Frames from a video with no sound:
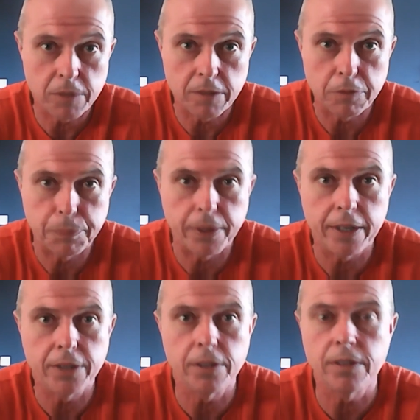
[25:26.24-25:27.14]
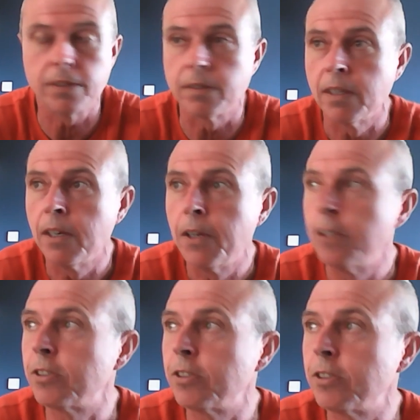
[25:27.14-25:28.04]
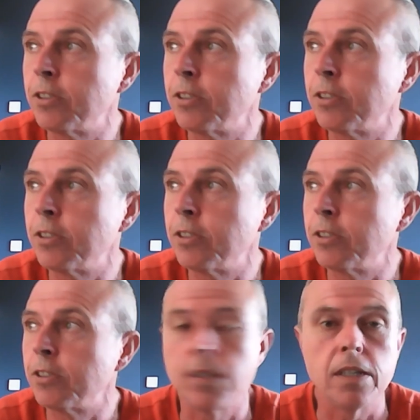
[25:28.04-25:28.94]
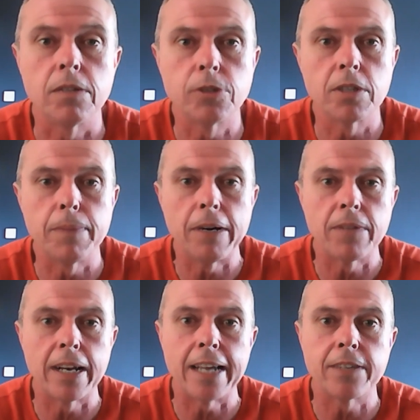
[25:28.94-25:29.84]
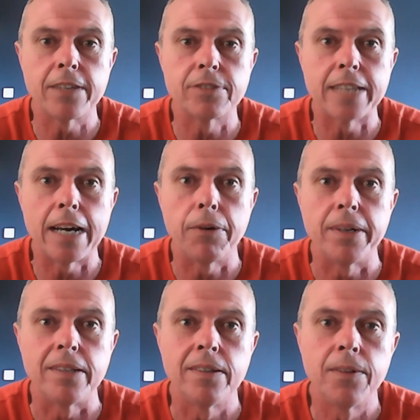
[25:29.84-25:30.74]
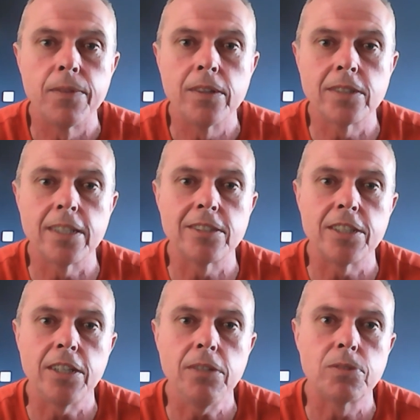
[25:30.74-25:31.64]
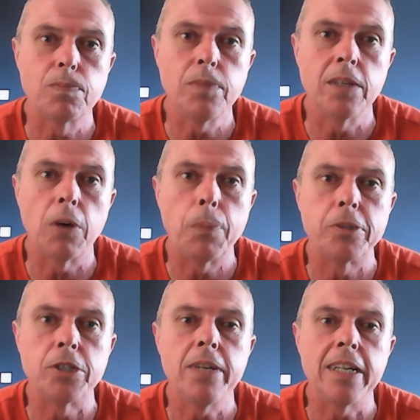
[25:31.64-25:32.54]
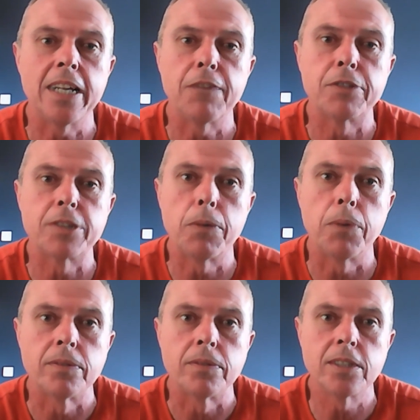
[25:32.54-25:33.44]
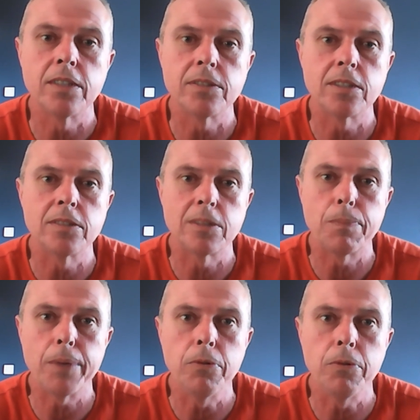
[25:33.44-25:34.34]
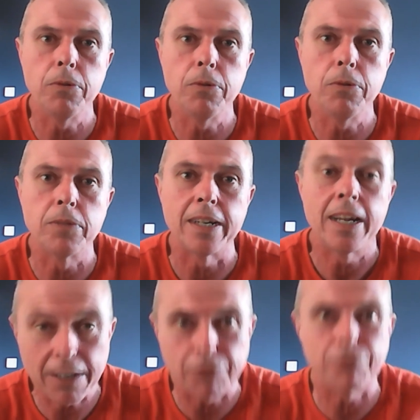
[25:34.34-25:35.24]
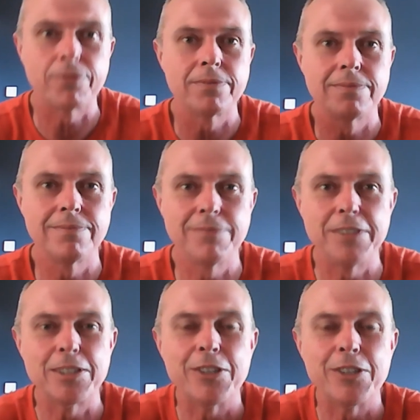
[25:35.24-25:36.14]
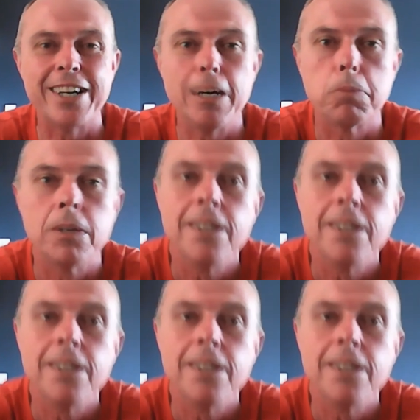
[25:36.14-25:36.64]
with Brian on and Steve, even talking about the lack of scouting. So there's a huge opportunity there for someone to build if we still got a club.